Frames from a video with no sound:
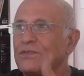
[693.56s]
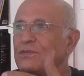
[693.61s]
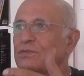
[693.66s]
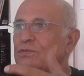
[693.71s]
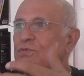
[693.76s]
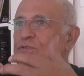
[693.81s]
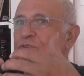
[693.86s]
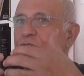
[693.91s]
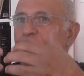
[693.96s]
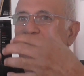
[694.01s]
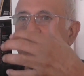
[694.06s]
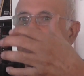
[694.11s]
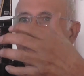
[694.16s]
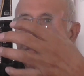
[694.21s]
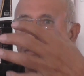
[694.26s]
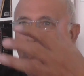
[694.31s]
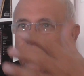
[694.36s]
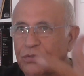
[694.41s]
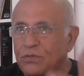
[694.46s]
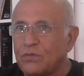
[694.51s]
to show
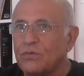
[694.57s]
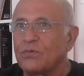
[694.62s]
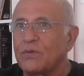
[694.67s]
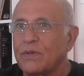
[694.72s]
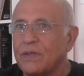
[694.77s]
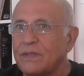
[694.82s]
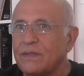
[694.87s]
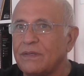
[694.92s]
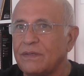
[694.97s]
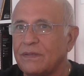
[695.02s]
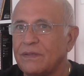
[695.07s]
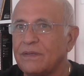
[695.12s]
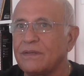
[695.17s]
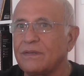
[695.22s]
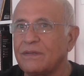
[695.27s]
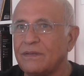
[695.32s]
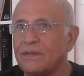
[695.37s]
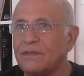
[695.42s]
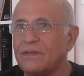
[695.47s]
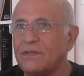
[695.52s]
them what you can
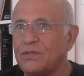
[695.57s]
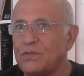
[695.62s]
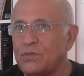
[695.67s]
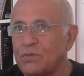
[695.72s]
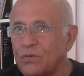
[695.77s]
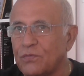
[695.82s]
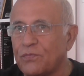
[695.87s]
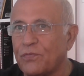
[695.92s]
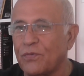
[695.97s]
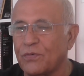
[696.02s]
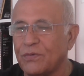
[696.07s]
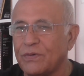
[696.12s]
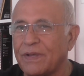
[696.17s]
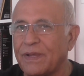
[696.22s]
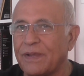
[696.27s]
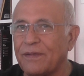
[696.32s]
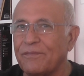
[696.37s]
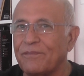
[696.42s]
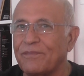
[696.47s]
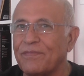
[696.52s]
do for
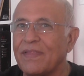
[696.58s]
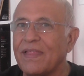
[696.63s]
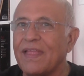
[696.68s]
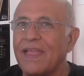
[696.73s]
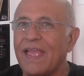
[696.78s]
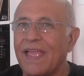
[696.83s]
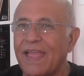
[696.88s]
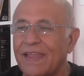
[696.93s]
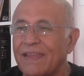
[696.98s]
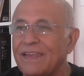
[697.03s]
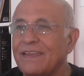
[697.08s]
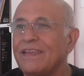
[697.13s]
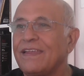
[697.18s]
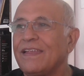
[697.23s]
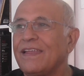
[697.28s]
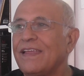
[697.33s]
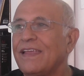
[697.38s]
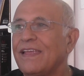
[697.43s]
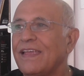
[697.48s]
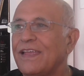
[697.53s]
them.
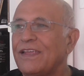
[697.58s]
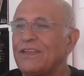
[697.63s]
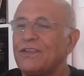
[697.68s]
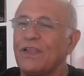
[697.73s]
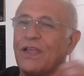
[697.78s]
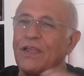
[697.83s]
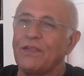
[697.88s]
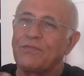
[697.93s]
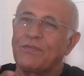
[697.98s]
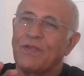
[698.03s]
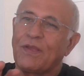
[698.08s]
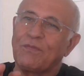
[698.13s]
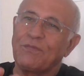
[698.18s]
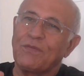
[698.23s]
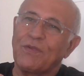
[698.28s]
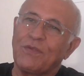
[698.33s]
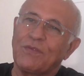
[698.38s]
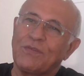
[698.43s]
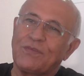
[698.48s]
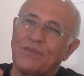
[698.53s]
And it's
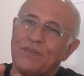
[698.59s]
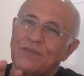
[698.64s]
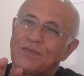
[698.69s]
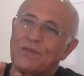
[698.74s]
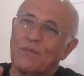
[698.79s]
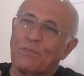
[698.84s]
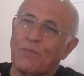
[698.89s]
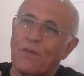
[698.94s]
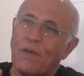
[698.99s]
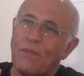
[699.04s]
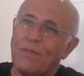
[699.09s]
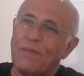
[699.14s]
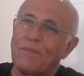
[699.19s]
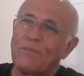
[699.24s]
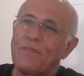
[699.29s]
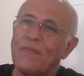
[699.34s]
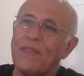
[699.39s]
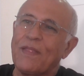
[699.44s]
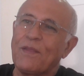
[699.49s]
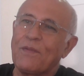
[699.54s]
a
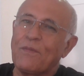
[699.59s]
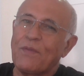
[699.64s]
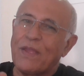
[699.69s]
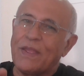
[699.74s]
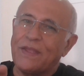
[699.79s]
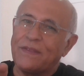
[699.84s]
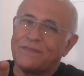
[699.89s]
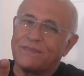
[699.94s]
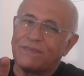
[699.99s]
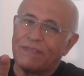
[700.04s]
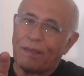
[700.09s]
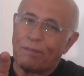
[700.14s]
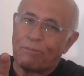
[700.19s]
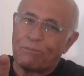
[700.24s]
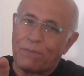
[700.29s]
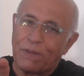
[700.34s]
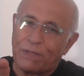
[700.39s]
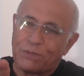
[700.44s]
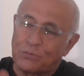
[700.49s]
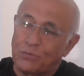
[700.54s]
problem. It's
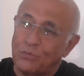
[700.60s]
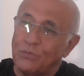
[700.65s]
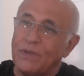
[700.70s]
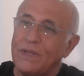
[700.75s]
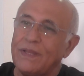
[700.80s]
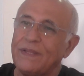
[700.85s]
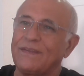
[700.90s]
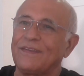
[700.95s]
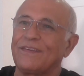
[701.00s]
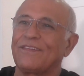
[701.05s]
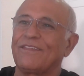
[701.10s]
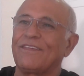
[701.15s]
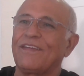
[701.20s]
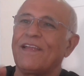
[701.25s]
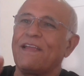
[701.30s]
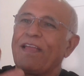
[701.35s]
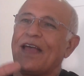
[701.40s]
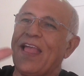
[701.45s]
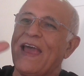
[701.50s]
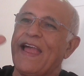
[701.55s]
a platoon leader
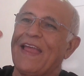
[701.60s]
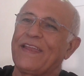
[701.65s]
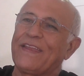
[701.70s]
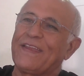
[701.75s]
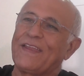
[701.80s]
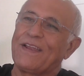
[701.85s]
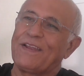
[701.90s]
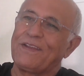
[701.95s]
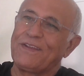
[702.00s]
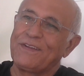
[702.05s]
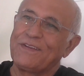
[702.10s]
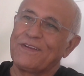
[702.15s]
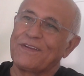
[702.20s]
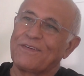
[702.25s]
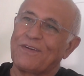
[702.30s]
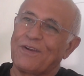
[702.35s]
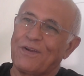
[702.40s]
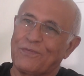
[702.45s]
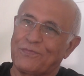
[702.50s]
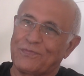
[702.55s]
and the
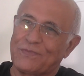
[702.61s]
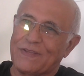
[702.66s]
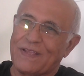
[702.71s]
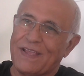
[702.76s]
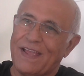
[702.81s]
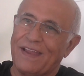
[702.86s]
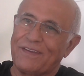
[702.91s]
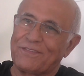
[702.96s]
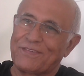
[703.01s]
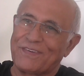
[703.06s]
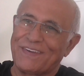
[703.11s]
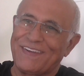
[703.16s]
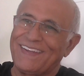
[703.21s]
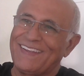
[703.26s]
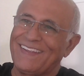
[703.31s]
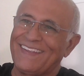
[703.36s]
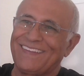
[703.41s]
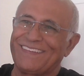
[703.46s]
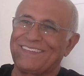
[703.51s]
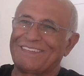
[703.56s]
leader of the
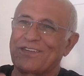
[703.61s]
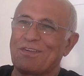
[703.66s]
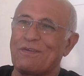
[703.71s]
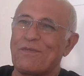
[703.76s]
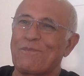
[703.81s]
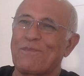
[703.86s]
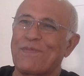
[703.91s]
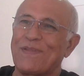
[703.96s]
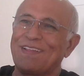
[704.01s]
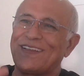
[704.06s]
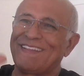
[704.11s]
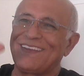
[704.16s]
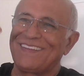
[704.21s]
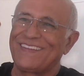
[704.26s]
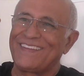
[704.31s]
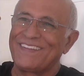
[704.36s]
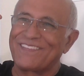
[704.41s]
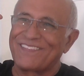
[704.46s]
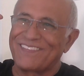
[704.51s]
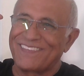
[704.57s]
country is completely
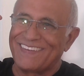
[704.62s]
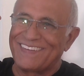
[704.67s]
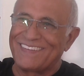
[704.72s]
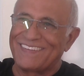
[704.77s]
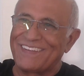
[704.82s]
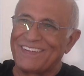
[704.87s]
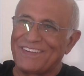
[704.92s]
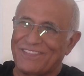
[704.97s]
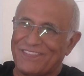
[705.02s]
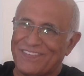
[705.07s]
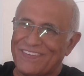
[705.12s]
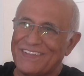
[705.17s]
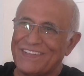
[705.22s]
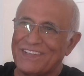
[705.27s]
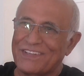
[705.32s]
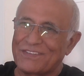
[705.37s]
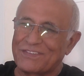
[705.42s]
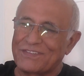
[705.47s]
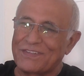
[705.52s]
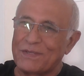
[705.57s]
different of
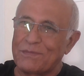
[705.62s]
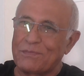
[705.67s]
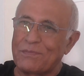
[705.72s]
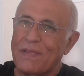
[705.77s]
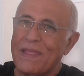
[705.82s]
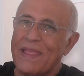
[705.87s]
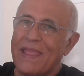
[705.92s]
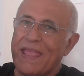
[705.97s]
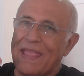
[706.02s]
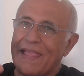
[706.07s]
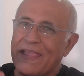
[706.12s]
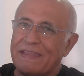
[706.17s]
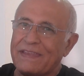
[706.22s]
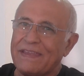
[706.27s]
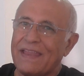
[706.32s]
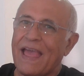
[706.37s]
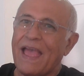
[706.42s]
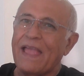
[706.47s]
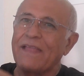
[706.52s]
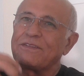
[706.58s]
leadership.
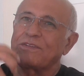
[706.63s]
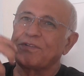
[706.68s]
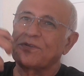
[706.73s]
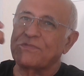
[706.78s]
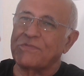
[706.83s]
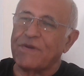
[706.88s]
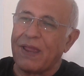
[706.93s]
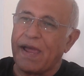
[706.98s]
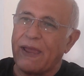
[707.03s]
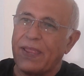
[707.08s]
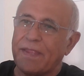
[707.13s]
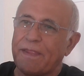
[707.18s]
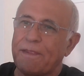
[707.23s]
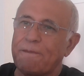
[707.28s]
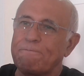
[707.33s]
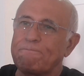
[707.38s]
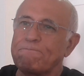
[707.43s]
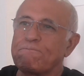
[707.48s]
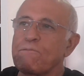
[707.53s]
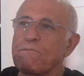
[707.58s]
And I try